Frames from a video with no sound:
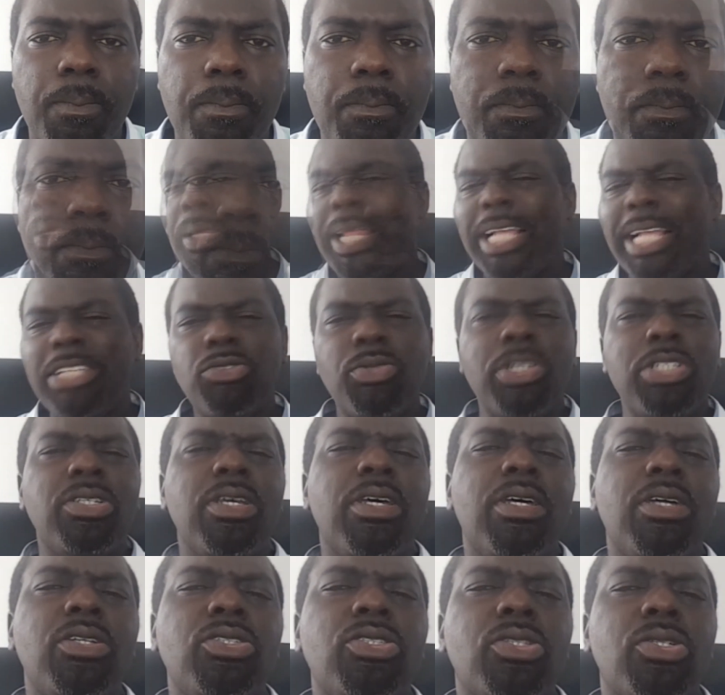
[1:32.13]
Let's
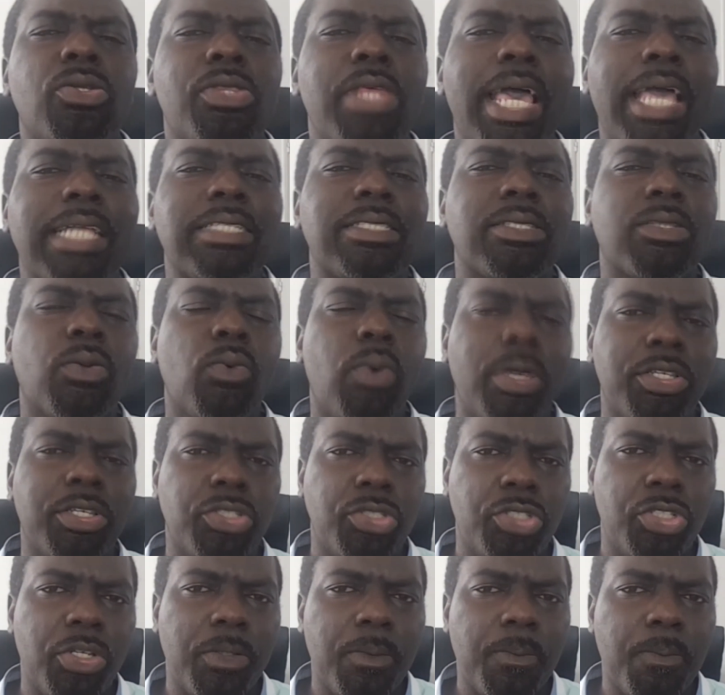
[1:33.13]
return to that
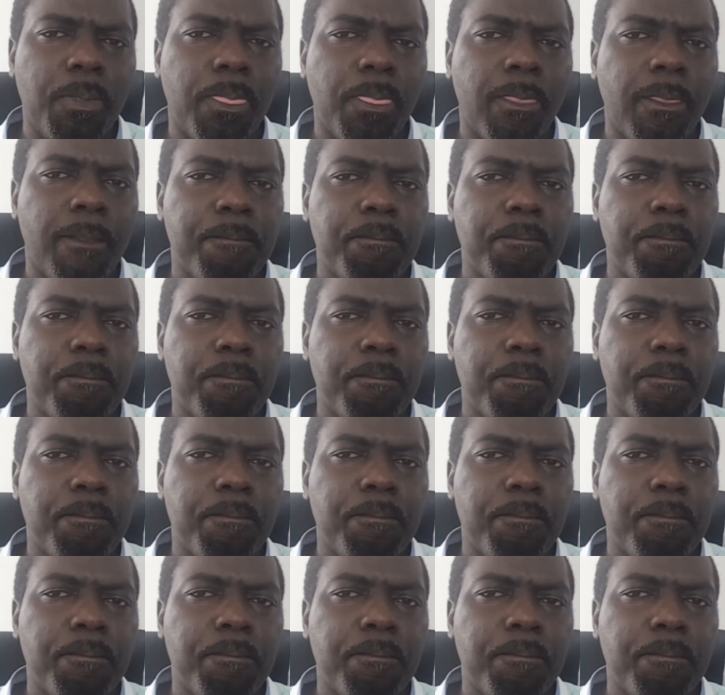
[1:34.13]
question.